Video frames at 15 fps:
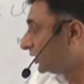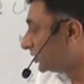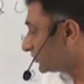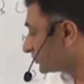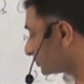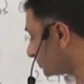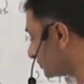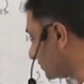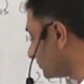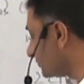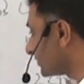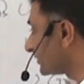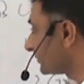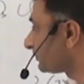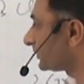So these
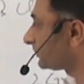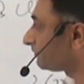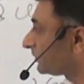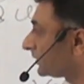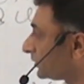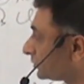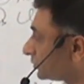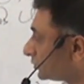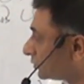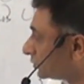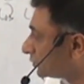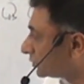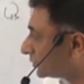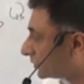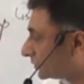were the people
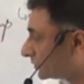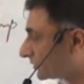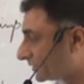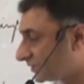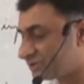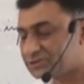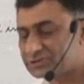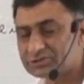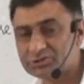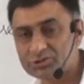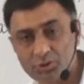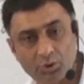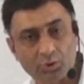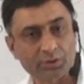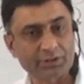who raised
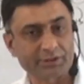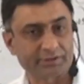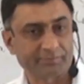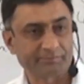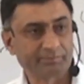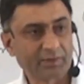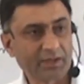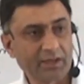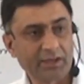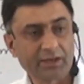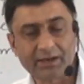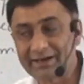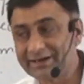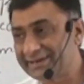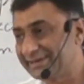slogan
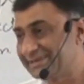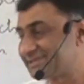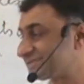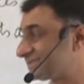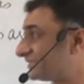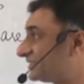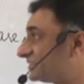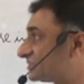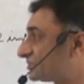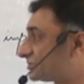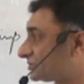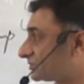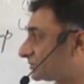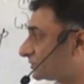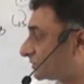against
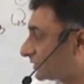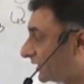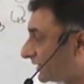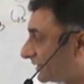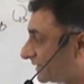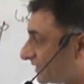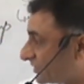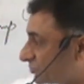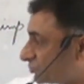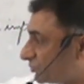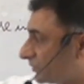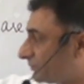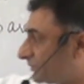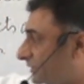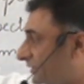this
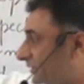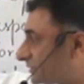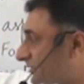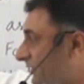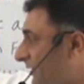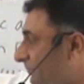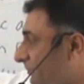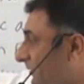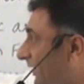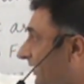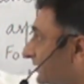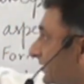contextual meanings, and